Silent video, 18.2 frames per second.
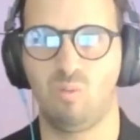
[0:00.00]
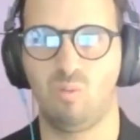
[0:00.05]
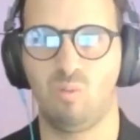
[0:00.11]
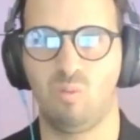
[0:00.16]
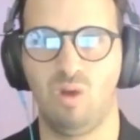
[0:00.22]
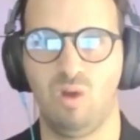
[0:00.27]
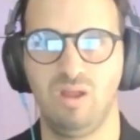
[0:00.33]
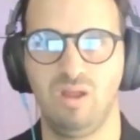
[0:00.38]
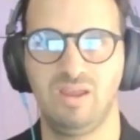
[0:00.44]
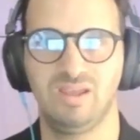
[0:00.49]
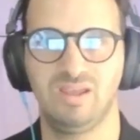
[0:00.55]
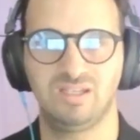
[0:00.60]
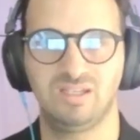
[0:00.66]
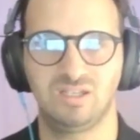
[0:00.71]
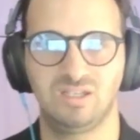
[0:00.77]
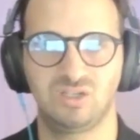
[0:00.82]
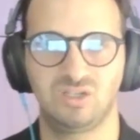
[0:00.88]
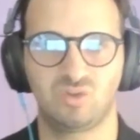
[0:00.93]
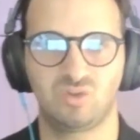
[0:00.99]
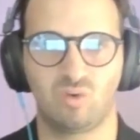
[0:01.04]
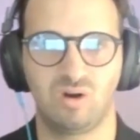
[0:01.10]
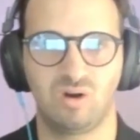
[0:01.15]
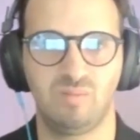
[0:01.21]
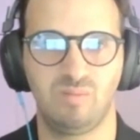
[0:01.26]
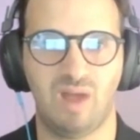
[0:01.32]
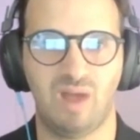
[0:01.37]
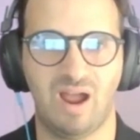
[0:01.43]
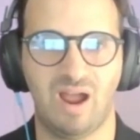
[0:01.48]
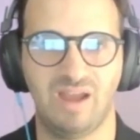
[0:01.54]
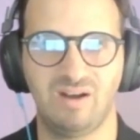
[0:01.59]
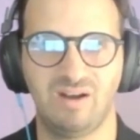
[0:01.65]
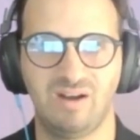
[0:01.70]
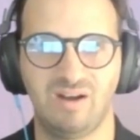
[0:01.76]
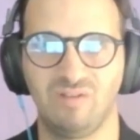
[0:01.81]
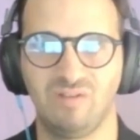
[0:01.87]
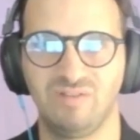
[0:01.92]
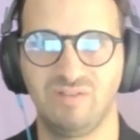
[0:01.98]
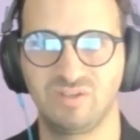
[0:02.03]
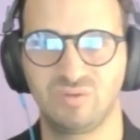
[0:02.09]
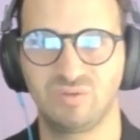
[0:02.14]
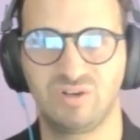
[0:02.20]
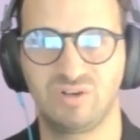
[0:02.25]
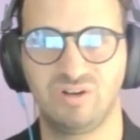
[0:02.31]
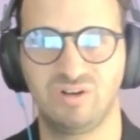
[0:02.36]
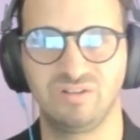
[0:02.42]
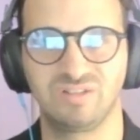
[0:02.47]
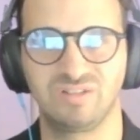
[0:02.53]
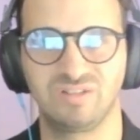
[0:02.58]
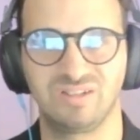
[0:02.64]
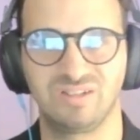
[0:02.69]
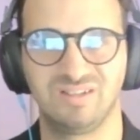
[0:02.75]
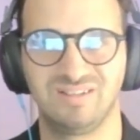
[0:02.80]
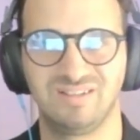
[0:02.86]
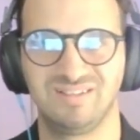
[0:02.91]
what is the story behind Harvest Returns?